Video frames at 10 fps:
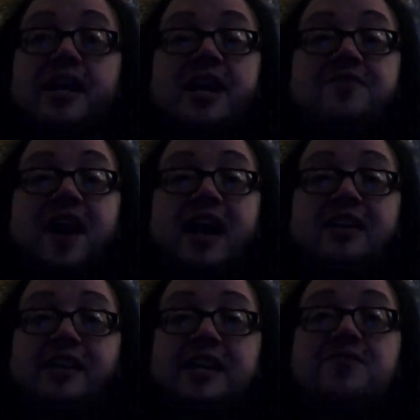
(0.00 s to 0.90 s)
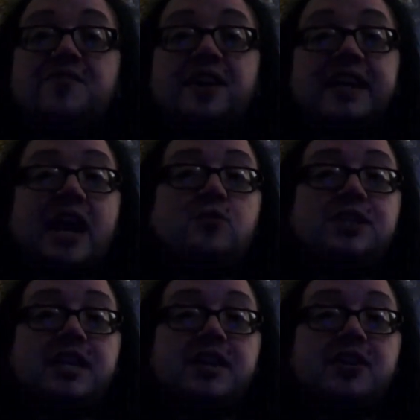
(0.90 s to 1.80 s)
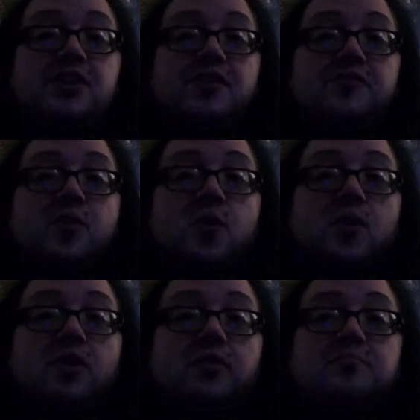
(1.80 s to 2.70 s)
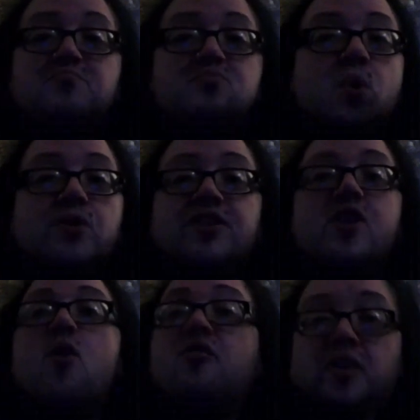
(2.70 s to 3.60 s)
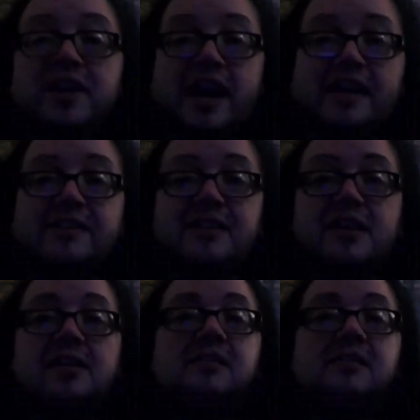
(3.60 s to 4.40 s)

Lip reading: if I leave the county for more than overnight,